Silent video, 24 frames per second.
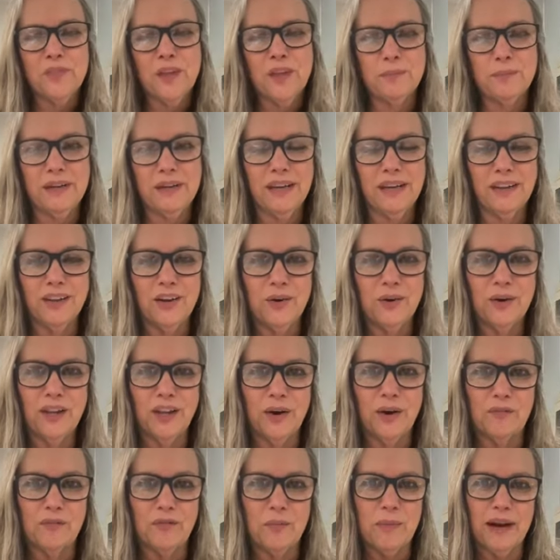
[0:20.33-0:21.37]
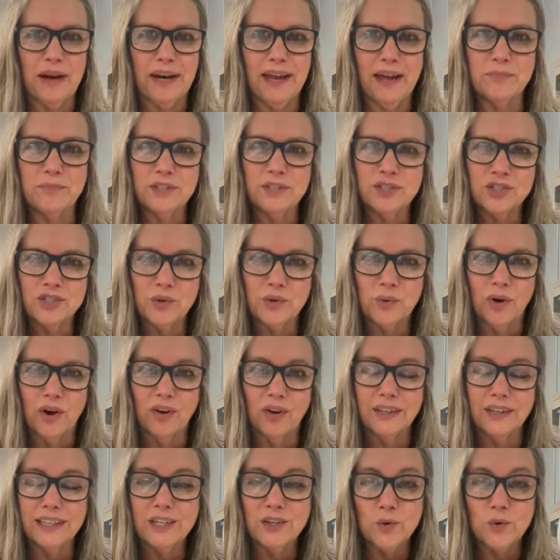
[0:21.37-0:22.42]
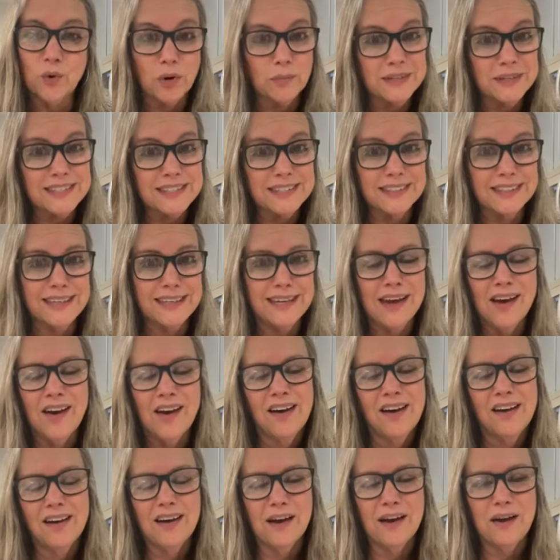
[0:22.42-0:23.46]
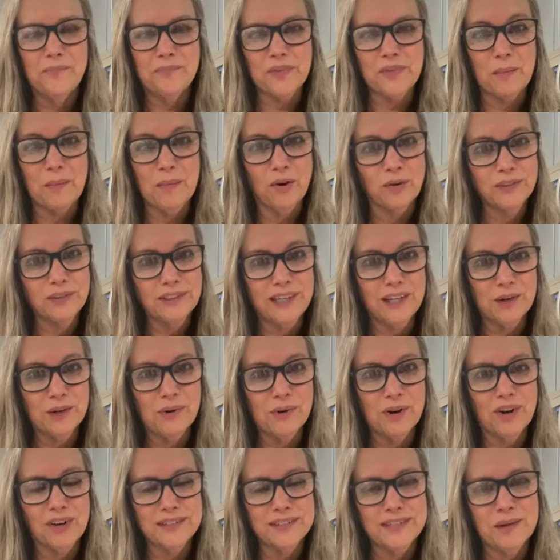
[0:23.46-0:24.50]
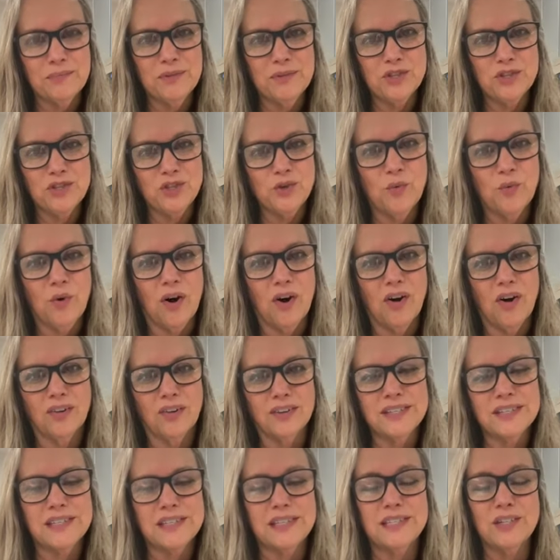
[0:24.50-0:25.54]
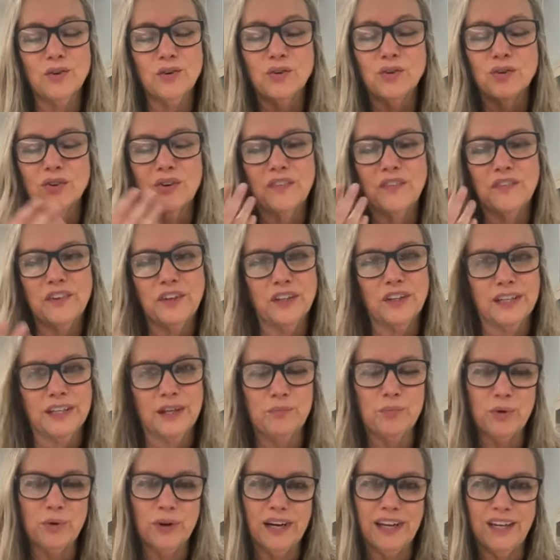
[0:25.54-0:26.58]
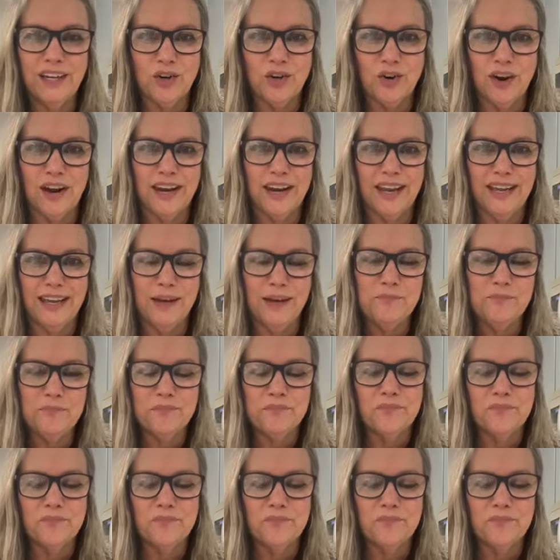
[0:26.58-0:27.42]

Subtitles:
but hello, everybody. I missed you all enormously. I'm only here because I missed you all, still feeling pretty cruddy.